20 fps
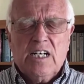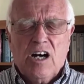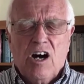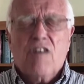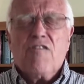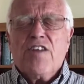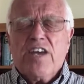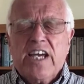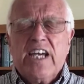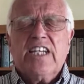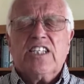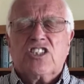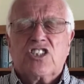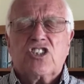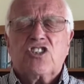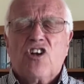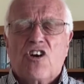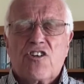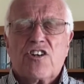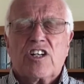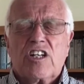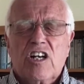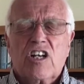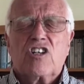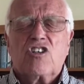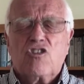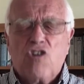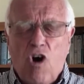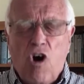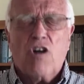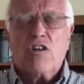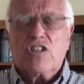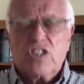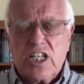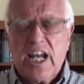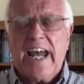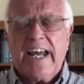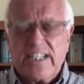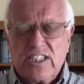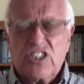of the historical
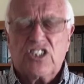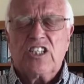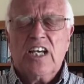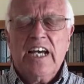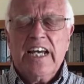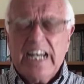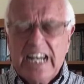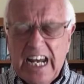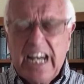context